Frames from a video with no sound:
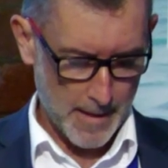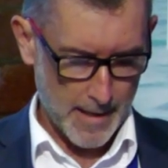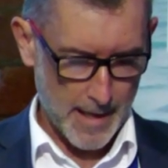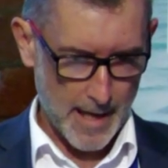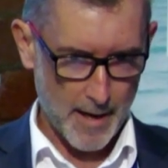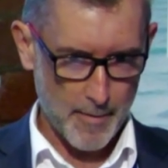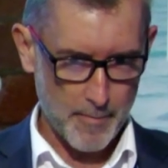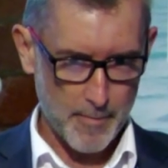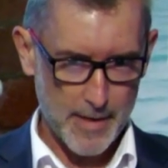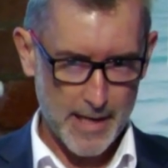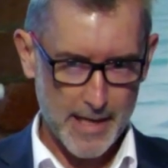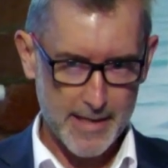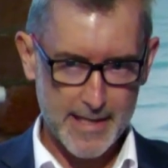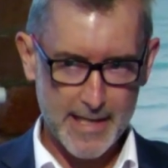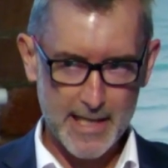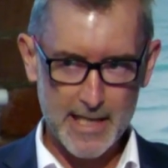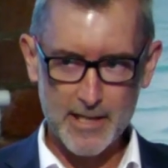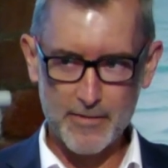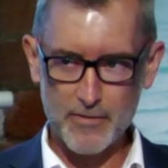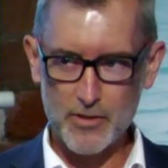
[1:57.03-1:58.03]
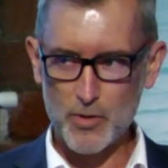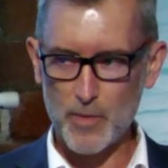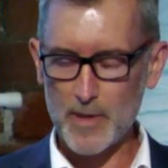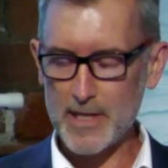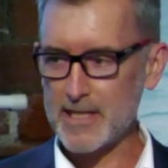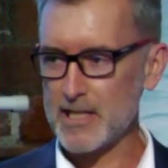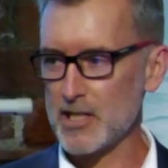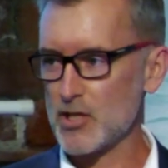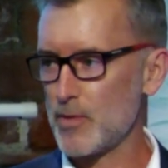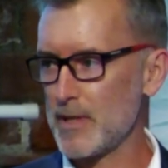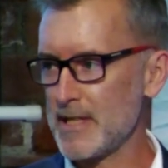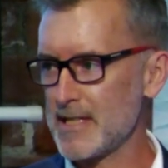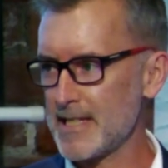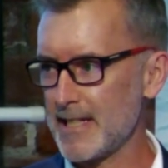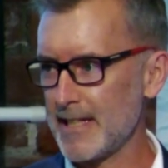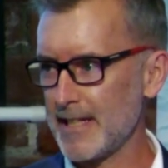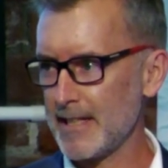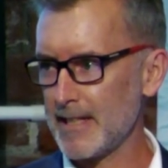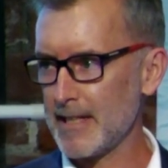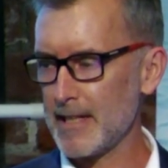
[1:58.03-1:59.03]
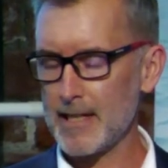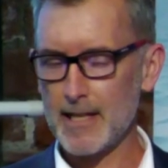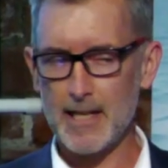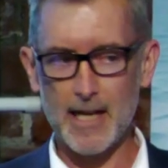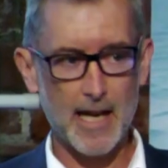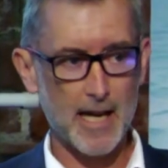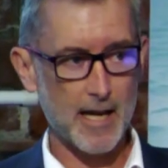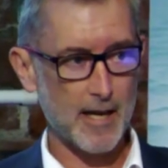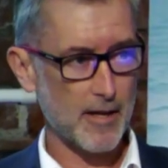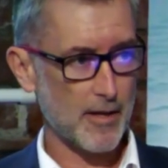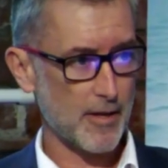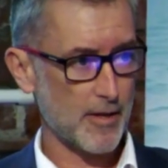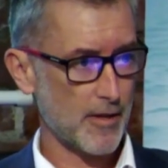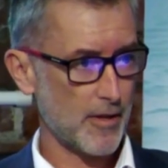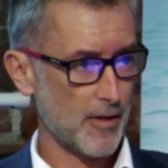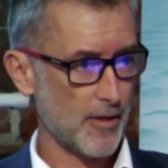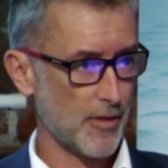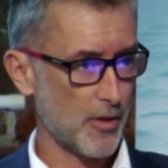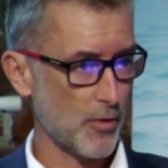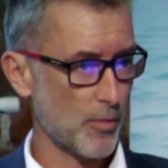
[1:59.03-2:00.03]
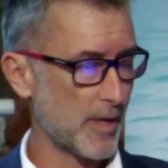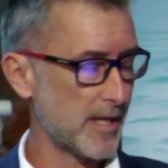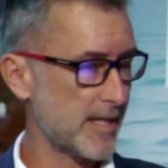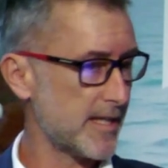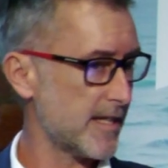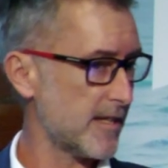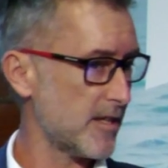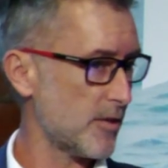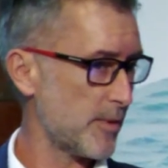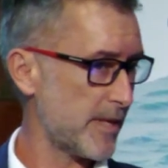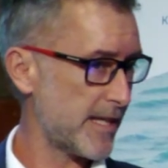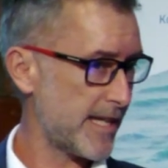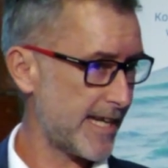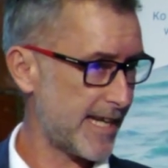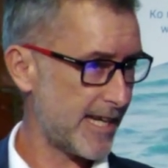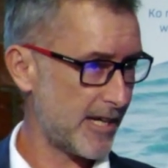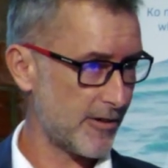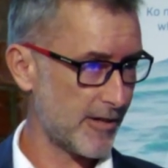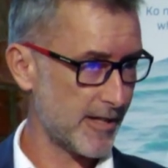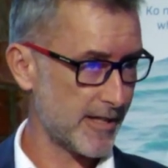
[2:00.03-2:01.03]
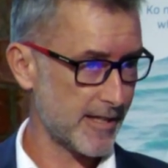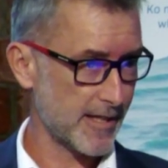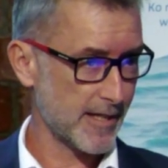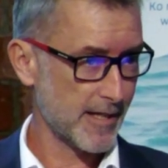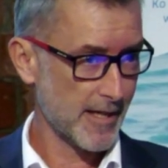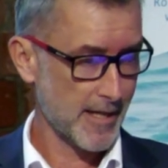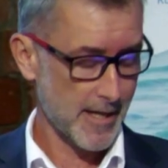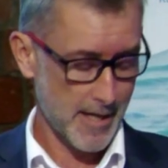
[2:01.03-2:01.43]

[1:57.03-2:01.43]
At the end of 2020, the wind and the weather here in